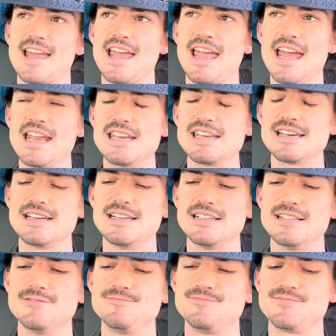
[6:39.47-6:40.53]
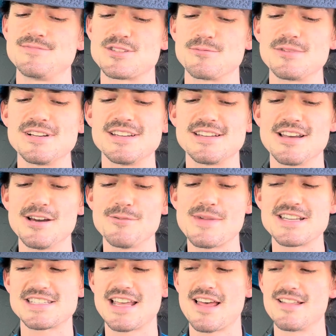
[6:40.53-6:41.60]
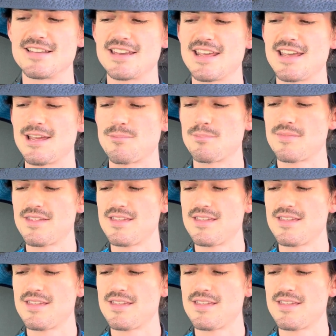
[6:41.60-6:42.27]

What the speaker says: And so I'm gonna need to up my salad game.